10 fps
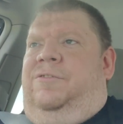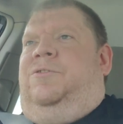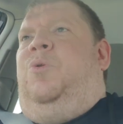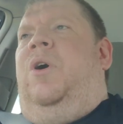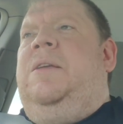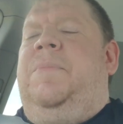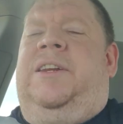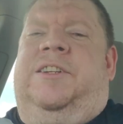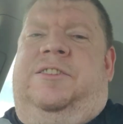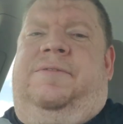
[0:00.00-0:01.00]
20
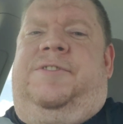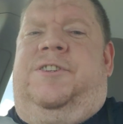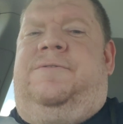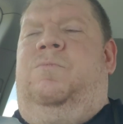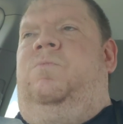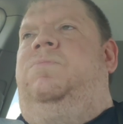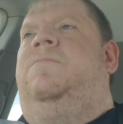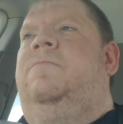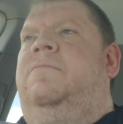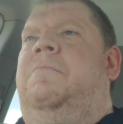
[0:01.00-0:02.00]
minutes of just
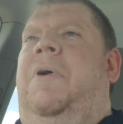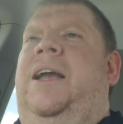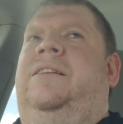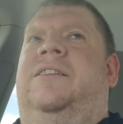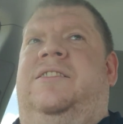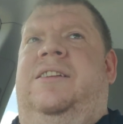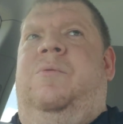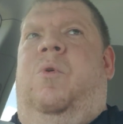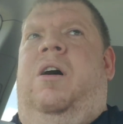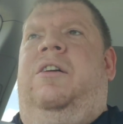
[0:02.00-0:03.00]
mindlessly
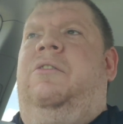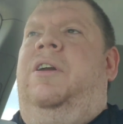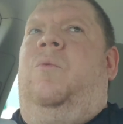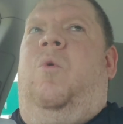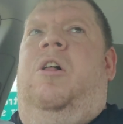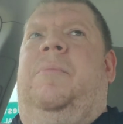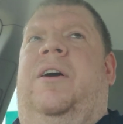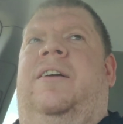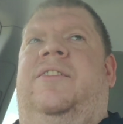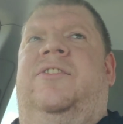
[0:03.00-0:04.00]
wandering
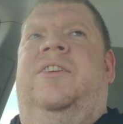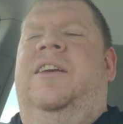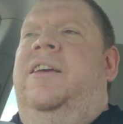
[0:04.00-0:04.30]
Walmart's